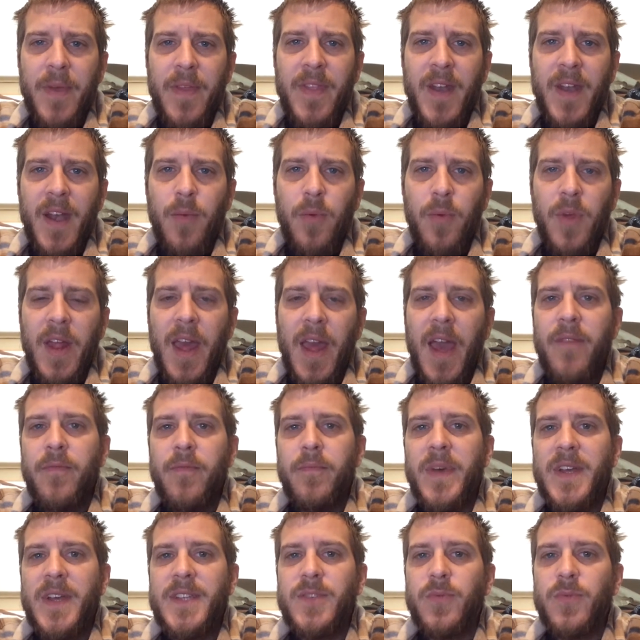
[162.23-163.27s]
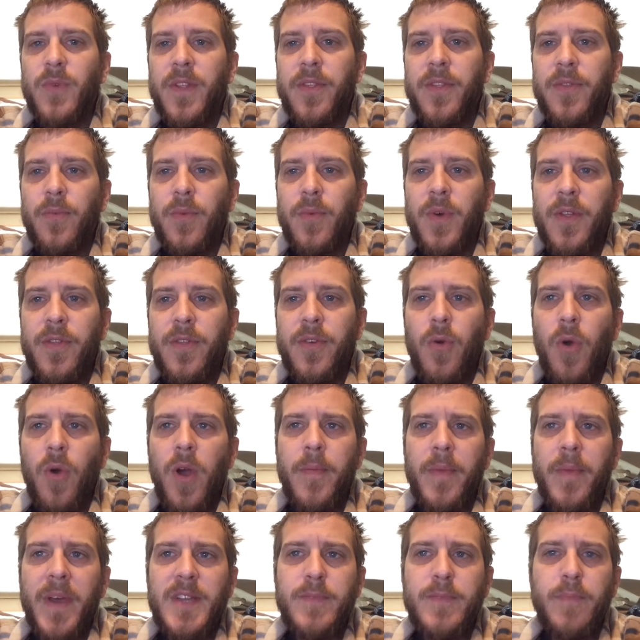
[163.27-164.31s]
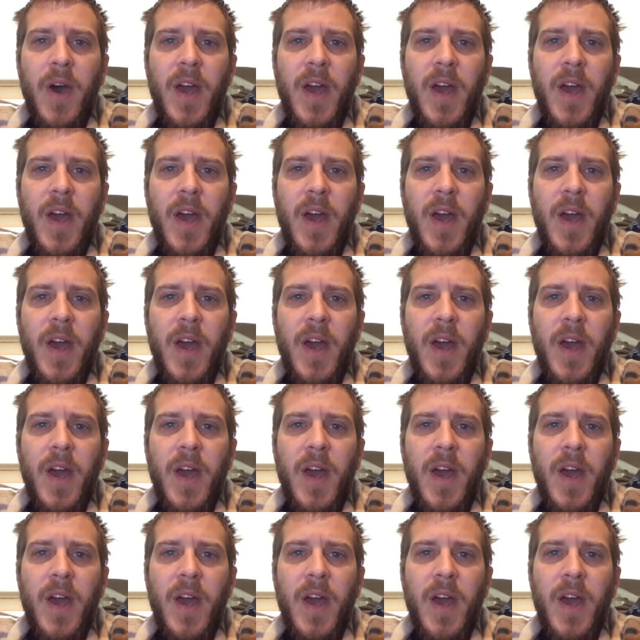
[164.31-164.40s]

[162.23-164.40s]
and then I really hadn't messed with Coinbase,